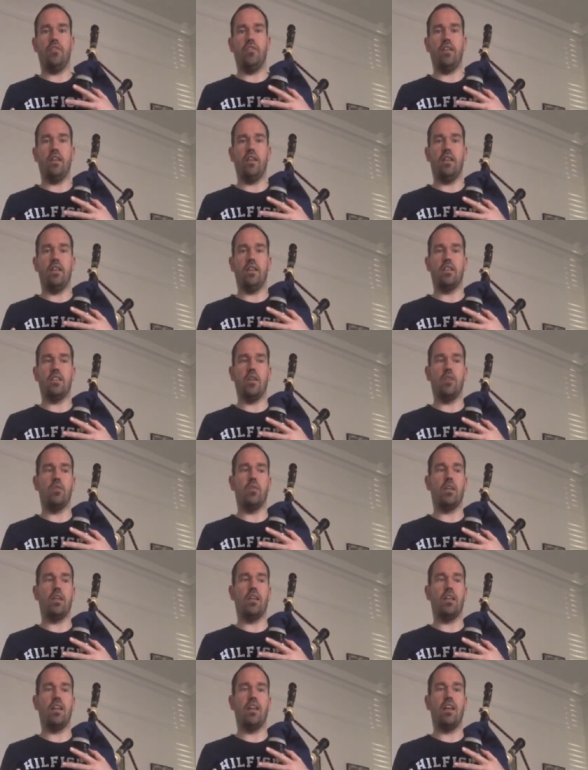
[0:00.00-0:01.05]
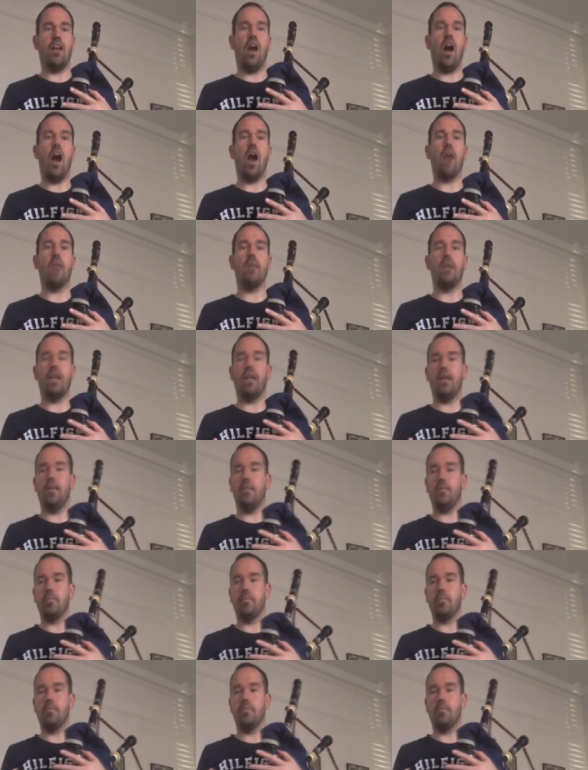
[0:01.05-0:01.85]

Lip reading: they sound like they're in harmony,